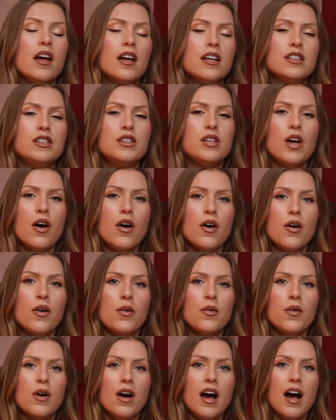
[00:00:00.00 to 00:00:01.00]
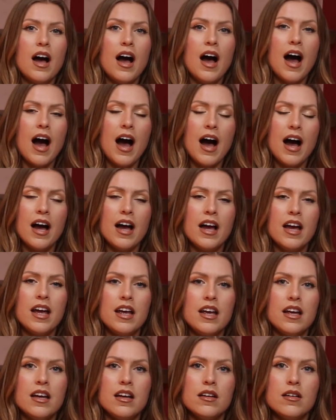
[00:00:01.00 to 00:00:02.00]
So
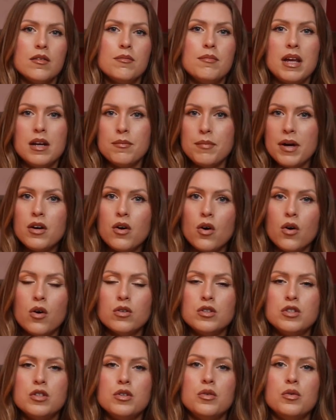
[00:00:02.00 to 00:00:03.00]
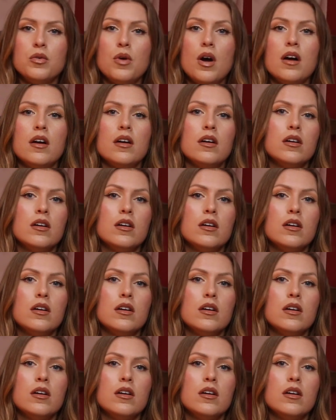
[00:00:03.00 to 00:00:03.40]
I made it my goal to